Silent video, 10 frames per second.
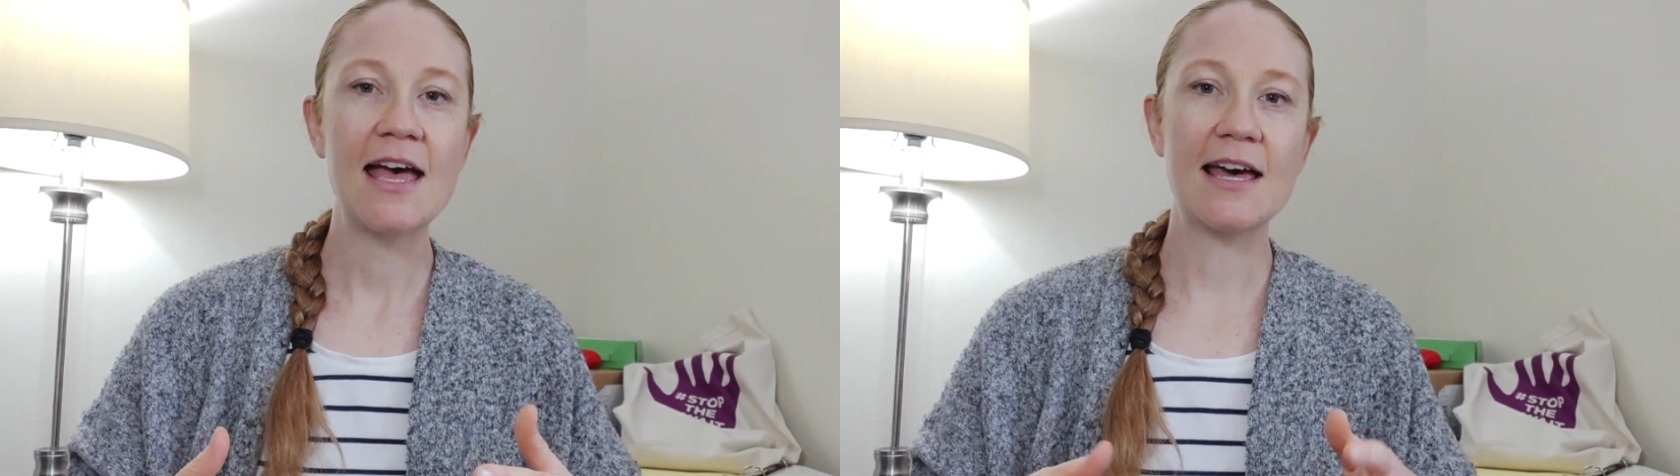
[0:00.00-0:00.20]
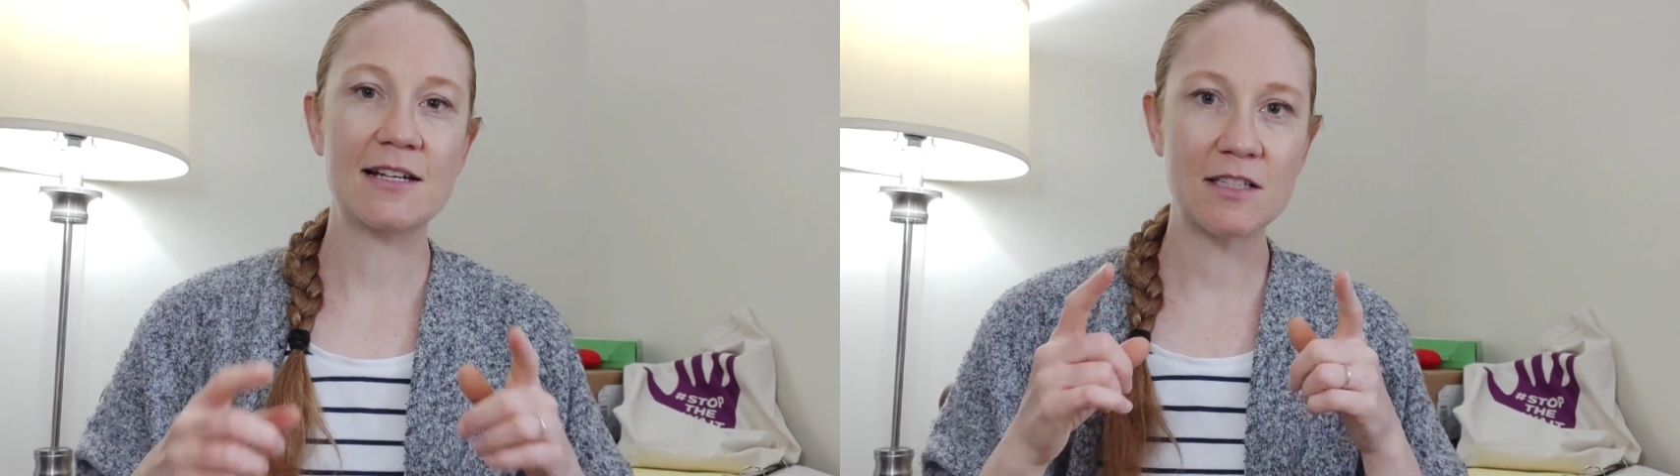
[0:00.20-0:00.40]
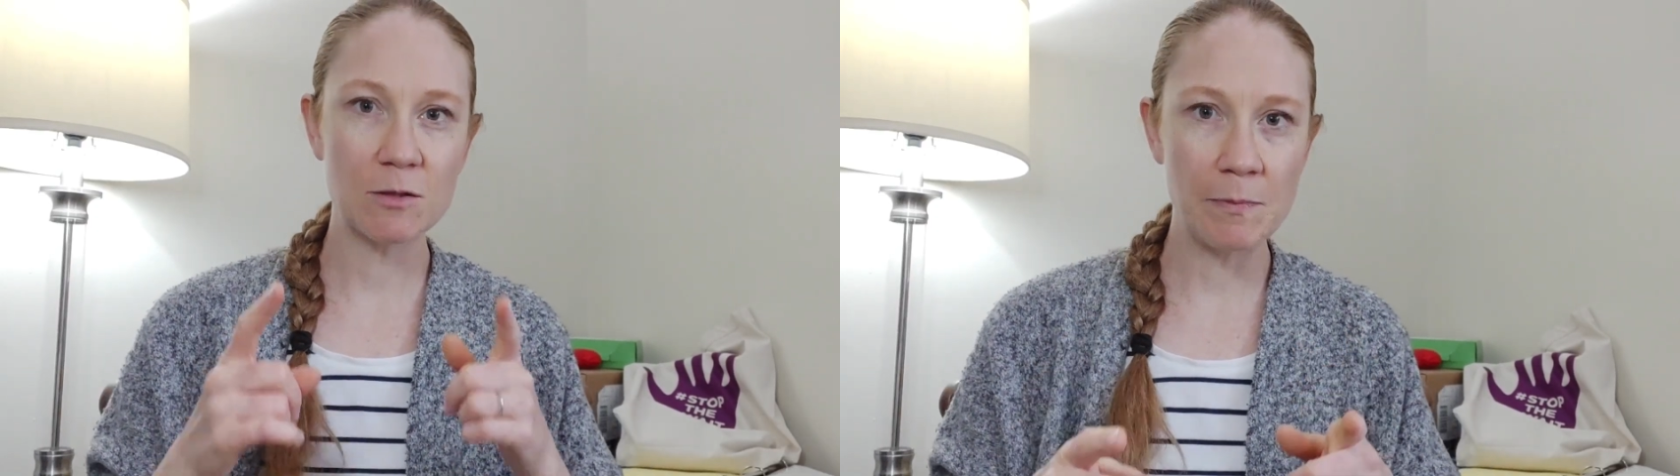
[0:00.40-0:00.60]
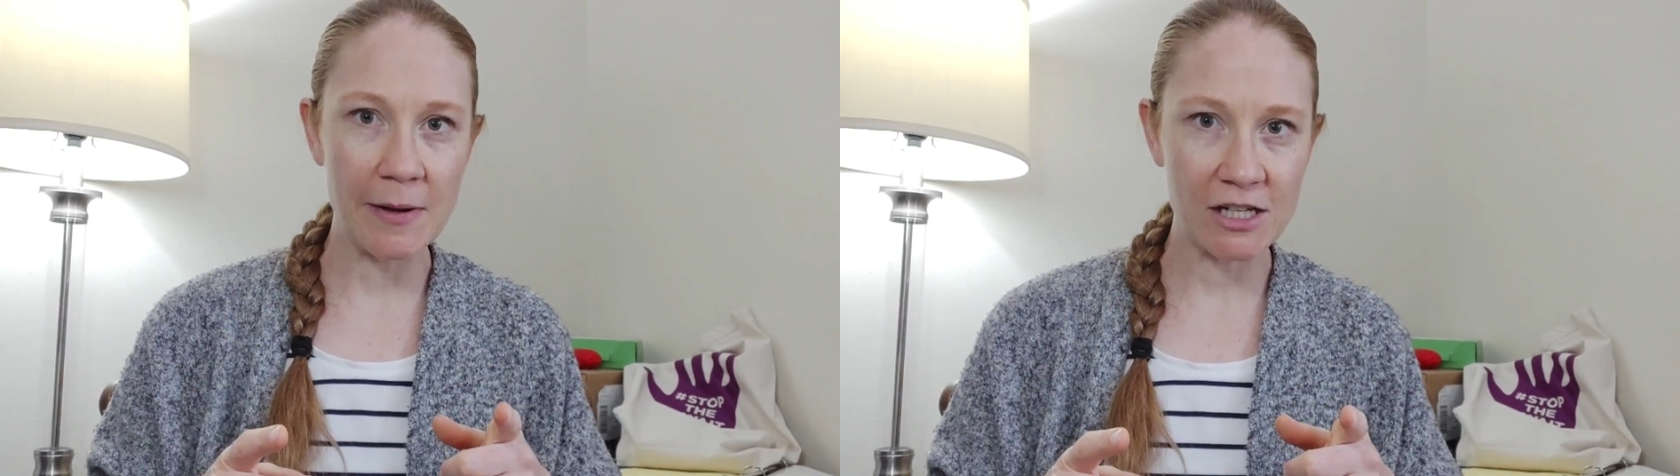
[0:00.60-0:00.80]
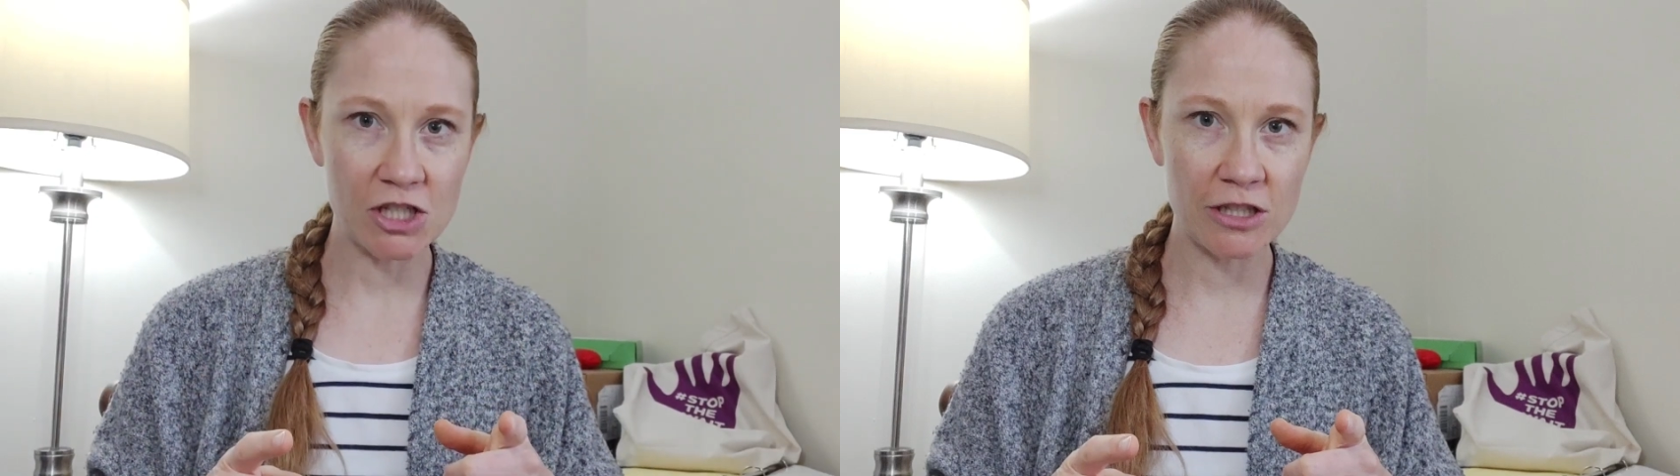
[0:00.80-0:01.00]
and
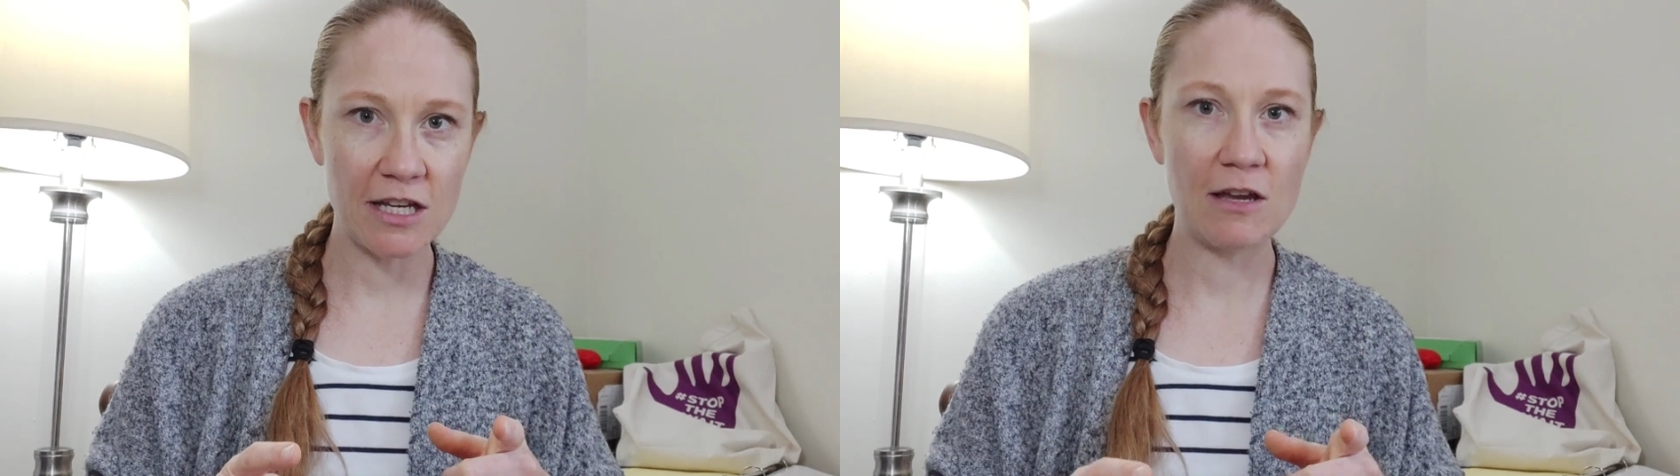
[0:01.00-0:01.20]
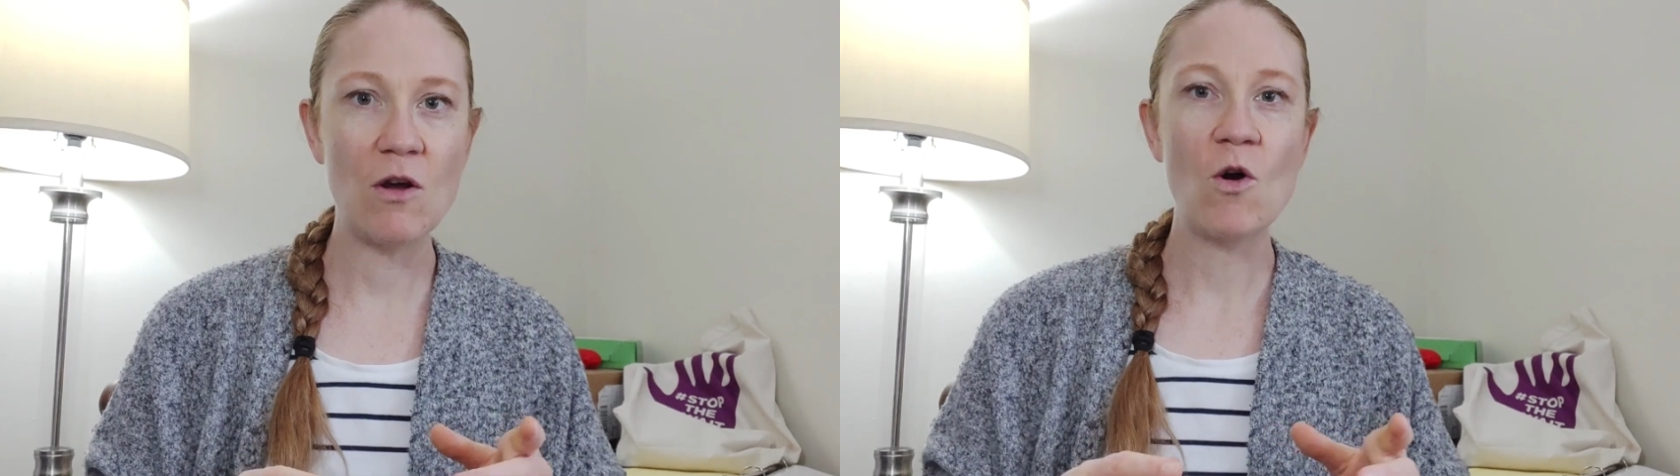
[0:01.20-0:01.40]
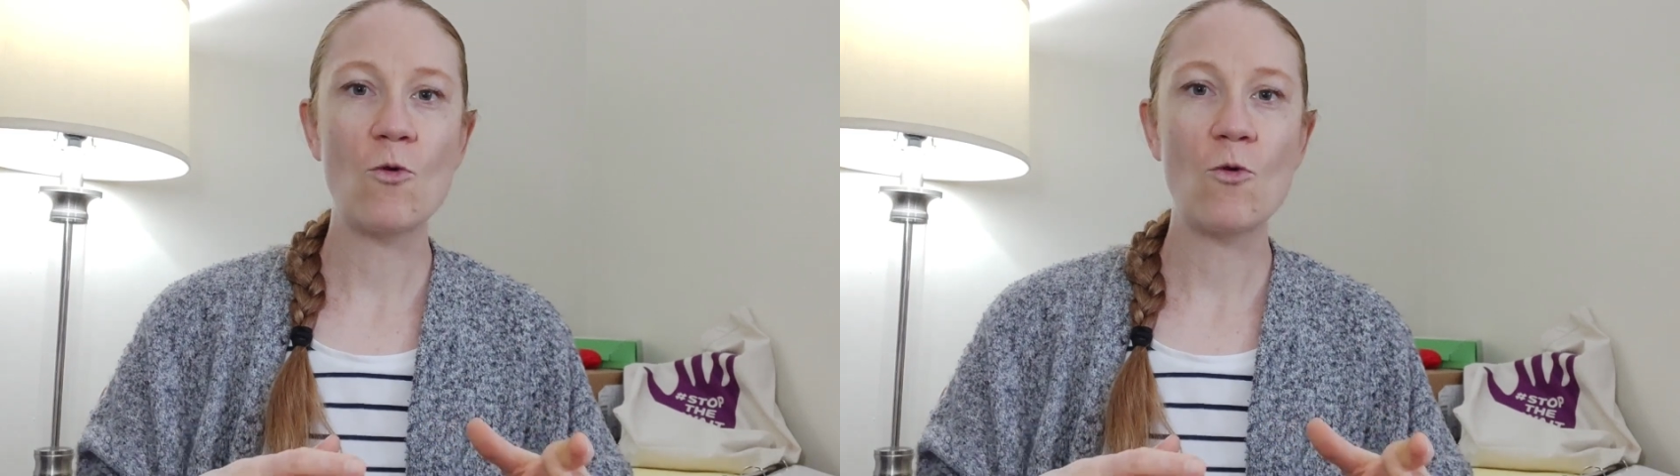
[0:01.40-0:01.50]
especially